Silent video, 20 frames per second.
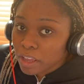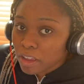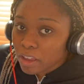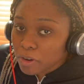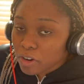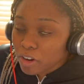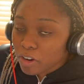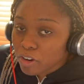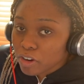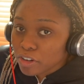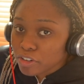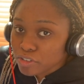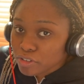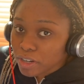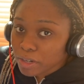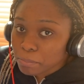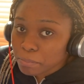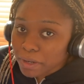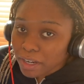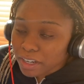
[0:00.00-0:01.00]
I got a
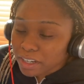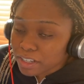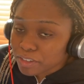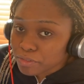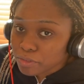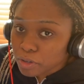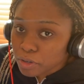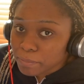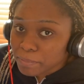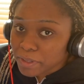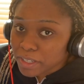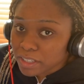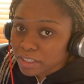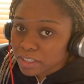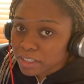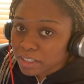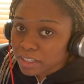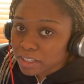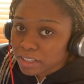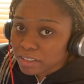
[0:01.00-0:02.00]
contract back from
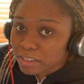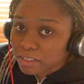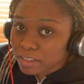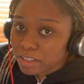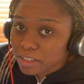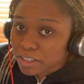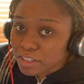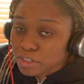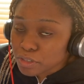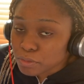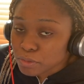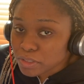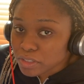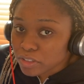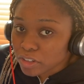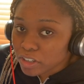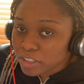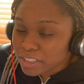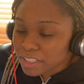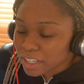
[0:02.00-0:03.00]
an a new
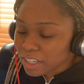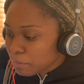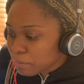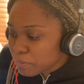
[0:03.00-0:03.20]
starter